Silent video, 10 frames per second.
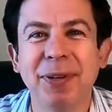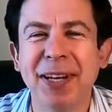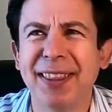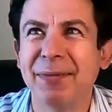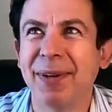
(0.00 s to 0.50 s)
I
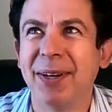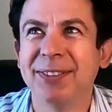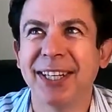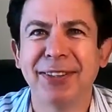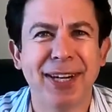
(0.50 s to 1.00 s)
think, when I was
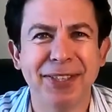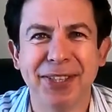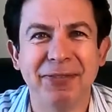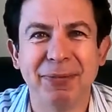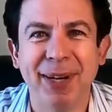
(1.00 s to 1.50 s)

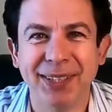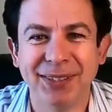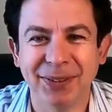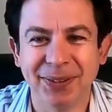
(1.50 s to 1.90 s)
graduating from high school.